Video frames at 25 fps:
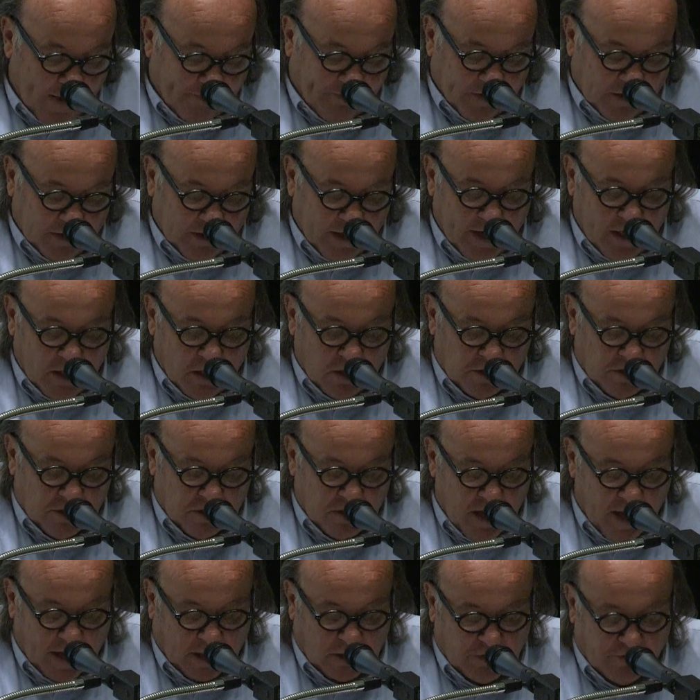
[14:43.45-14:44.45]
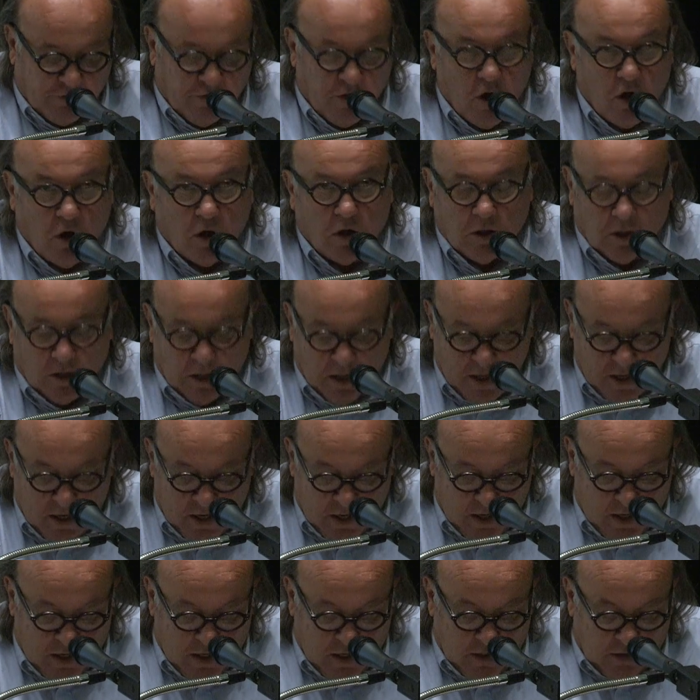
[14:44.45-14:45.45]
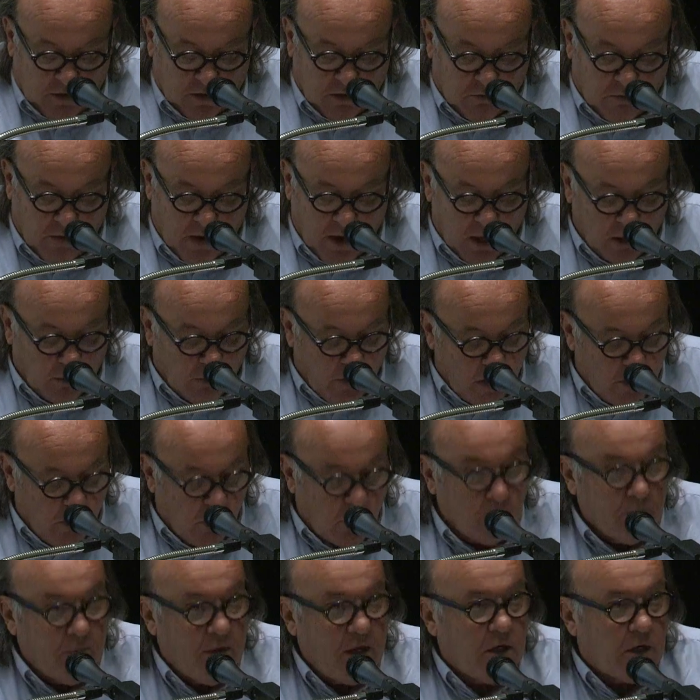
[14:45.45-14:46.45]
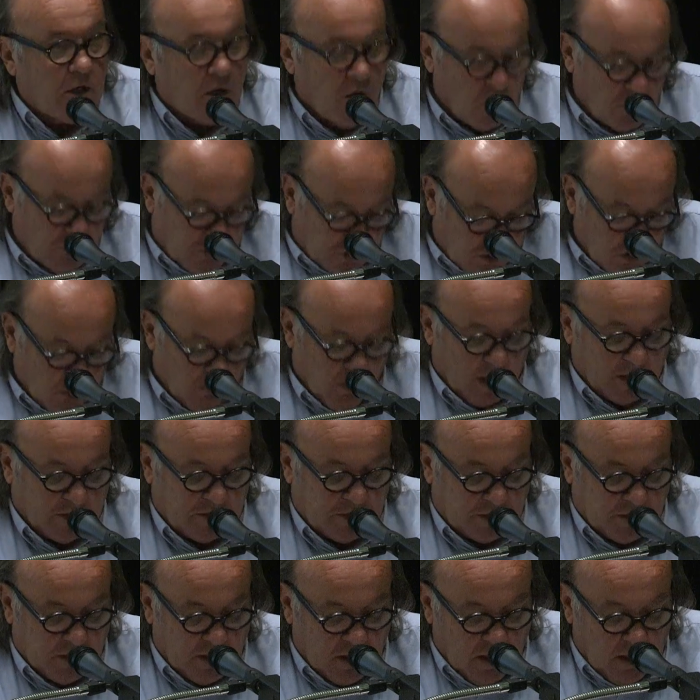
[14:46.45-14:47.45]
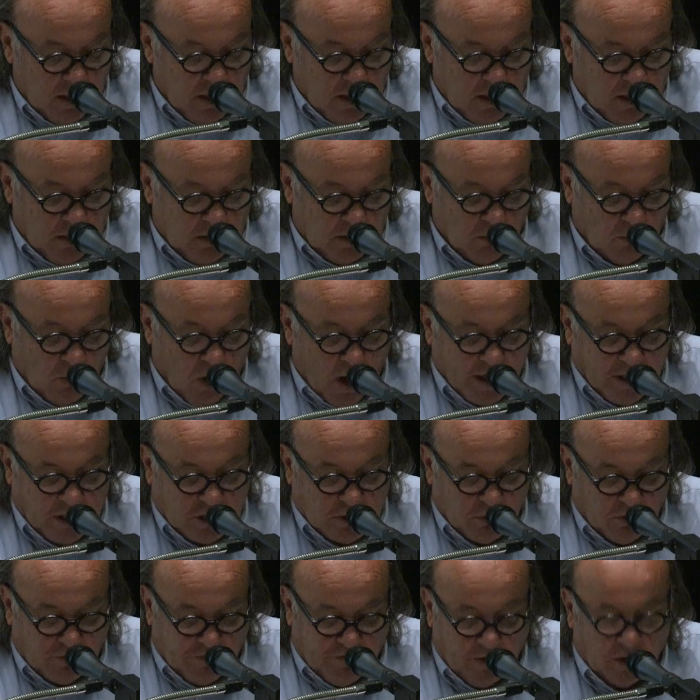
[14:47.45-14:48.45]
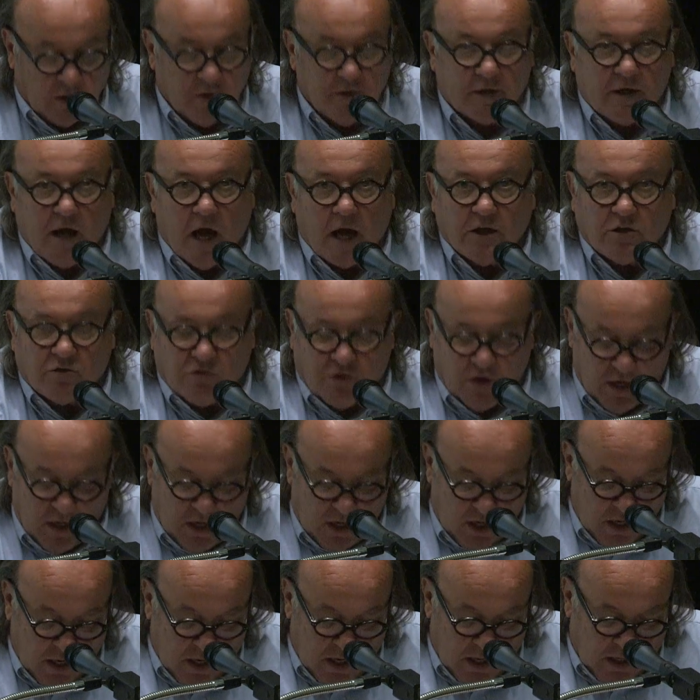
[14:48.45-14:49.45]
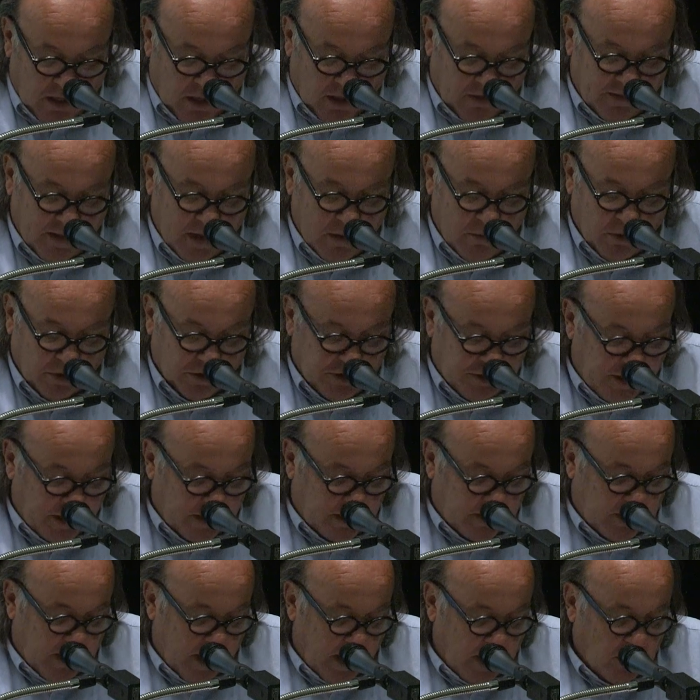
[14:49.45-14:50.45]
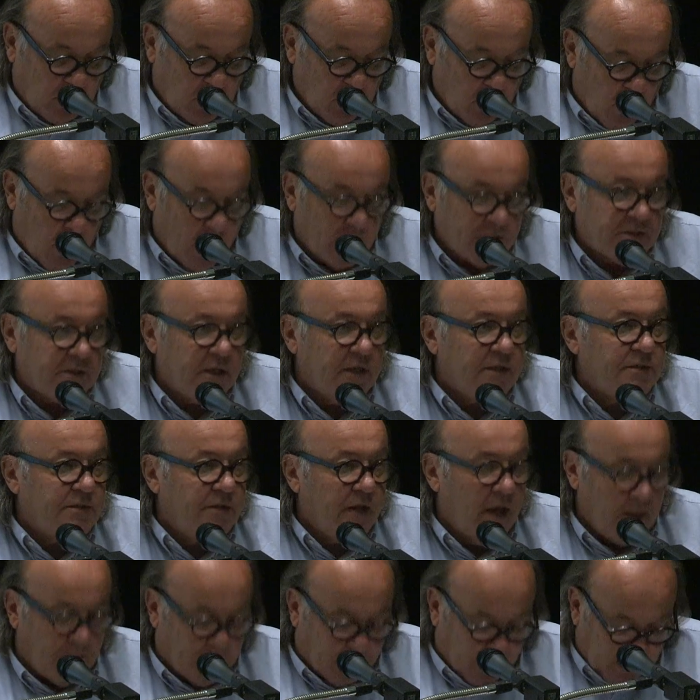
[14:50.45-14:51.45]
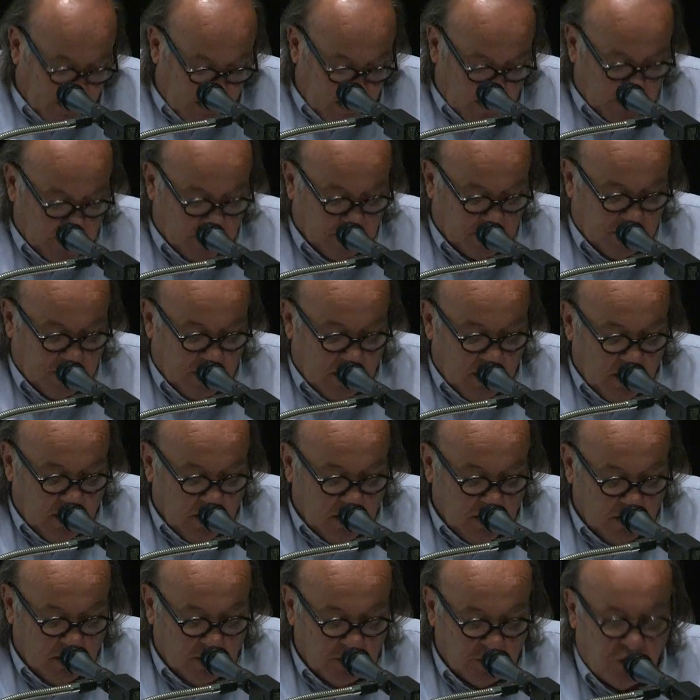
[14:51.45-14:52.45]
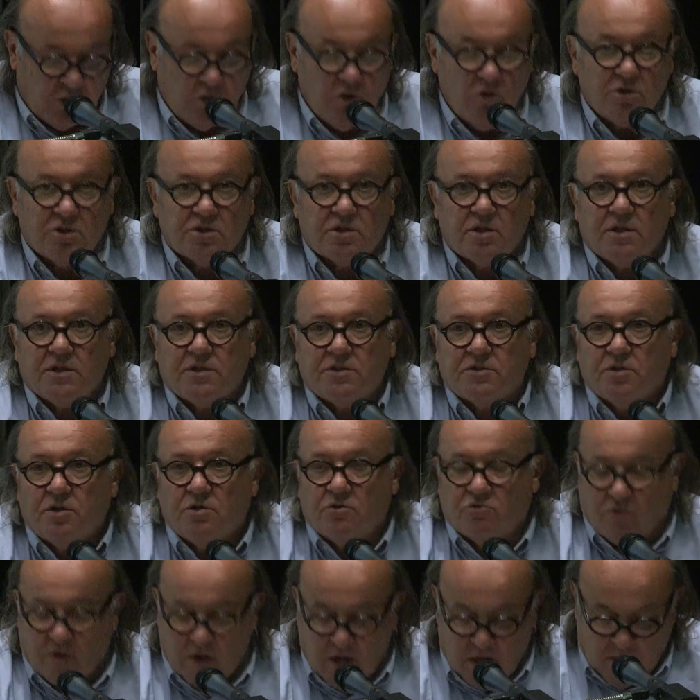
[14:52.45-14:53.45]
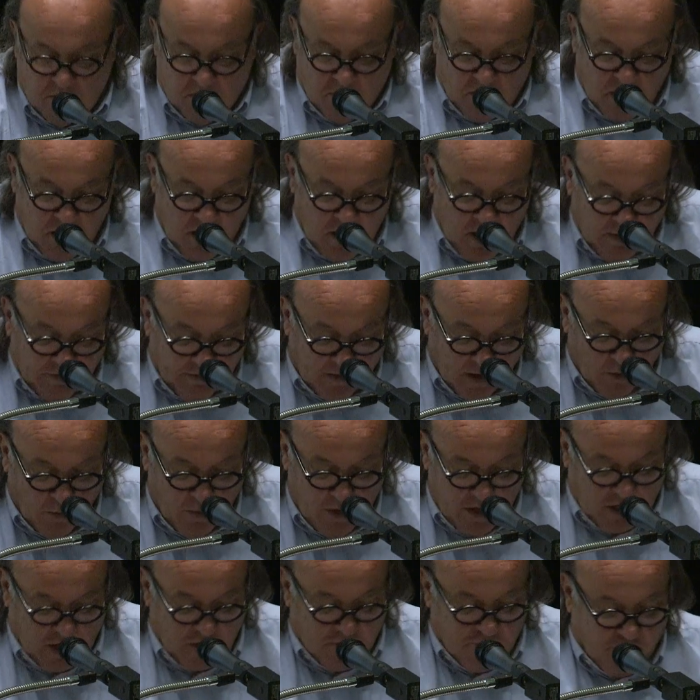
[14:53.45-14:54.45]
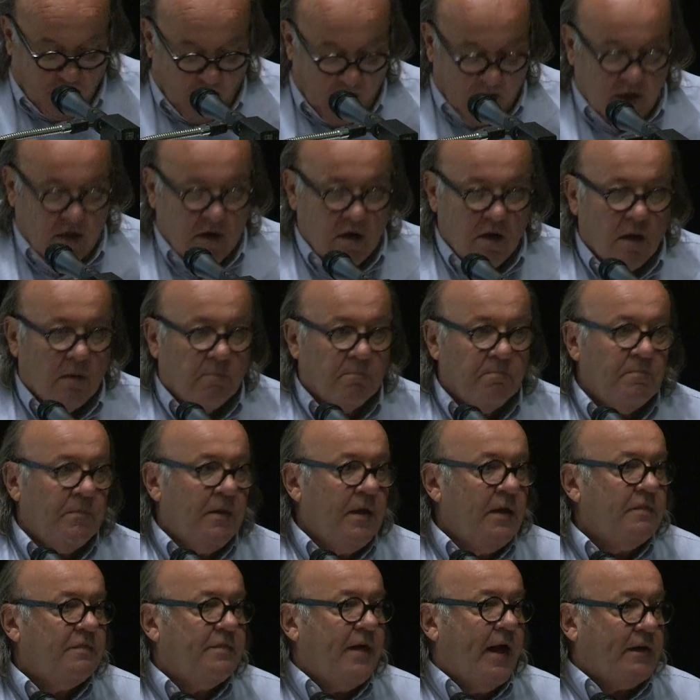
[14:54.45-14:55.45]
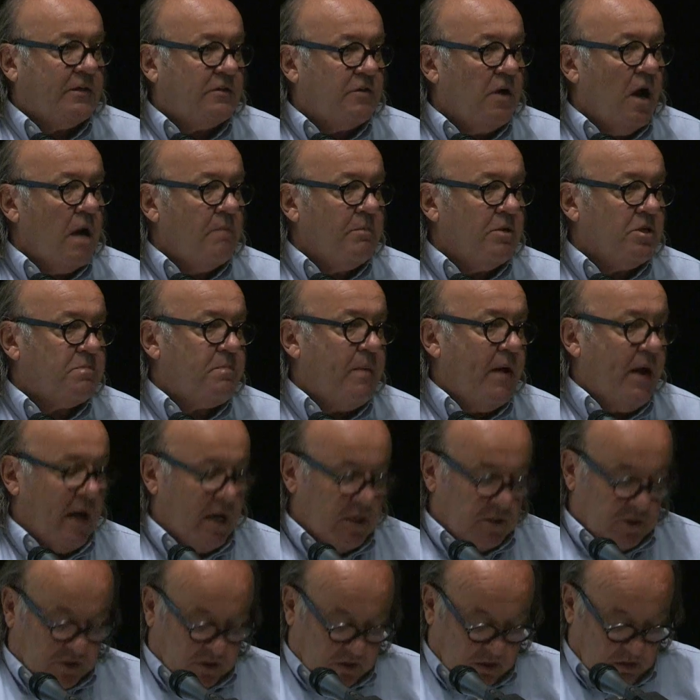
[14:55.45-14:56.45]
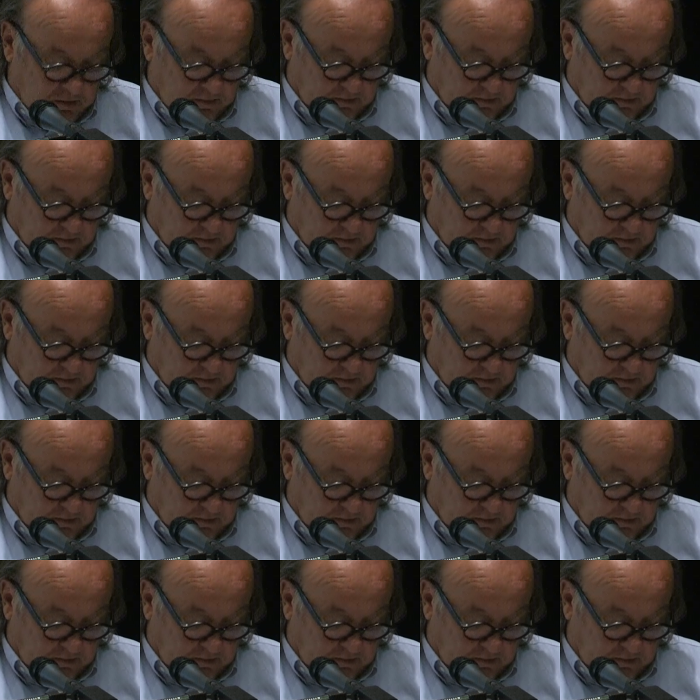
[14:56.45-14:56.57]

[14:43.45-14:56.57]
the latest next fall, the railway will be close to us. The whites will fill the country, and they will dictate to us as they please. It is useless to dream that we can frighten them. That time is past.